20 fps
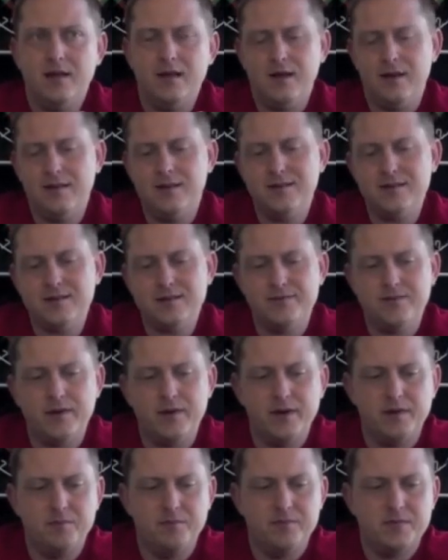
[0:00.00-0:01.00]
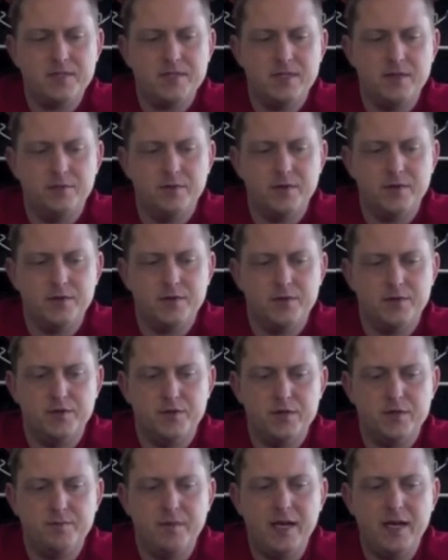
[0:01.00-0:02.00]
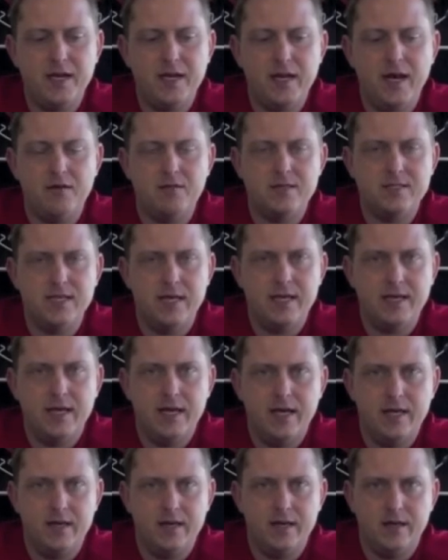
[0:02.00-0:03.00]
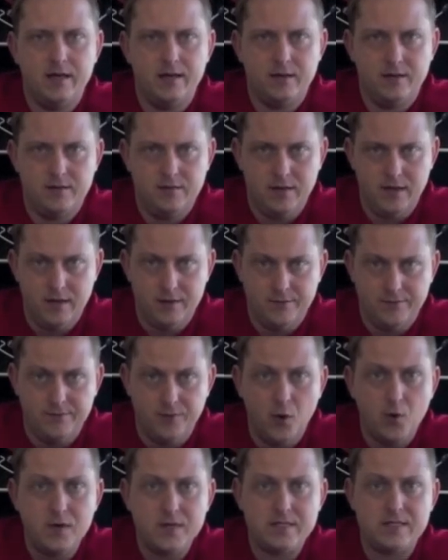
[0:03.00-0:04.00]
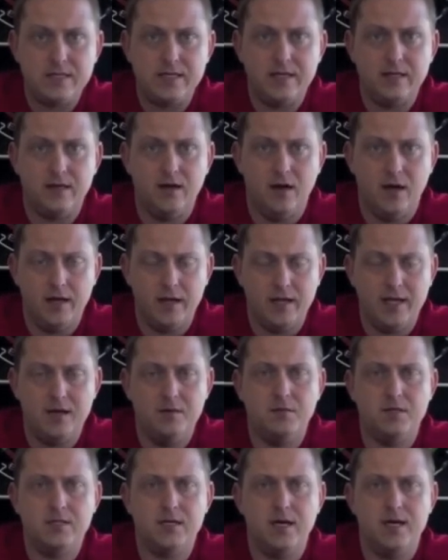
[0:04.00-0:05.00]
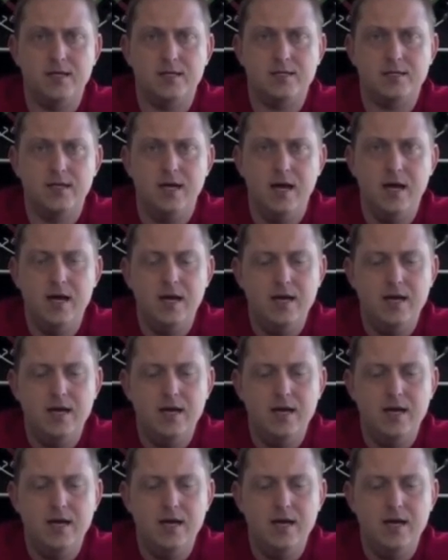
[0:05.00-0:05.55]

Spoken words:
This is very similar to spending an hour dedicating and focusing on a game of darts.